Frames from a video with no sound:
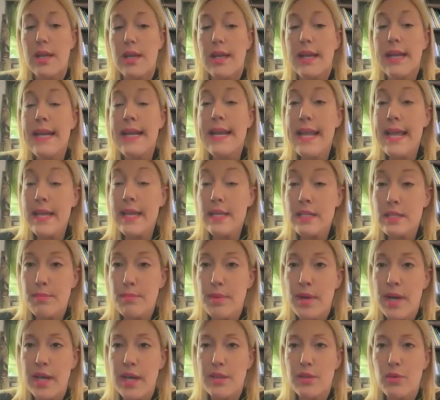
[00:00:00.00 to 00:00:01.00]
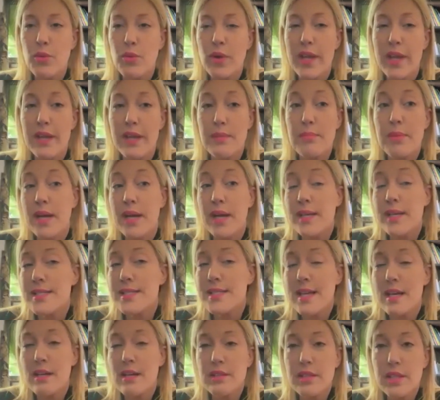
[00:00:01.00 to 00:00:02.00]
led, by the way, by
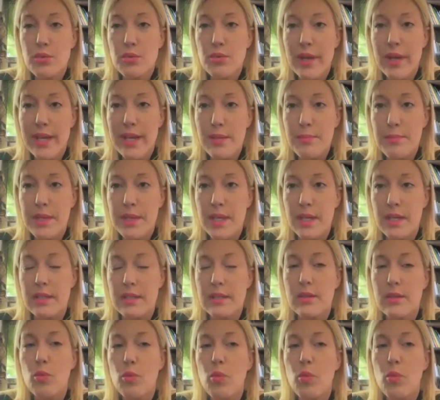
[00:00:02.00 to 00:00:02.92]
Saudi Arabia.